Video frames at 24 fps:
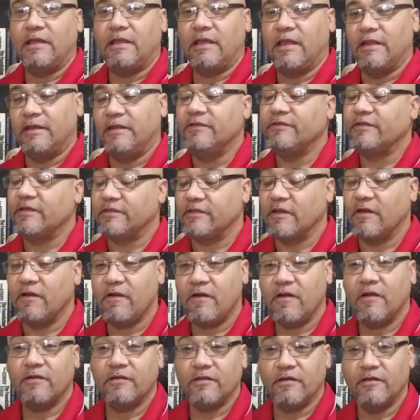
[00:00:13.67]
and is at the
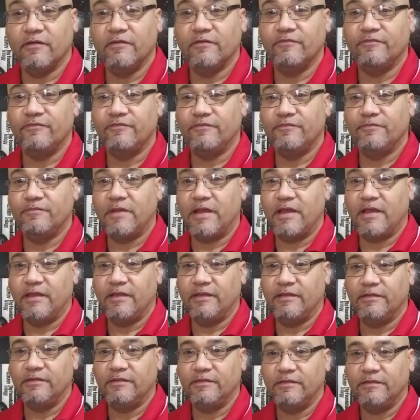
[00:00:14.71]
heart of
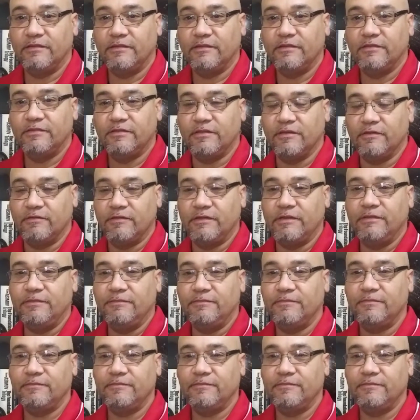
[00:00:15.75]
my theory.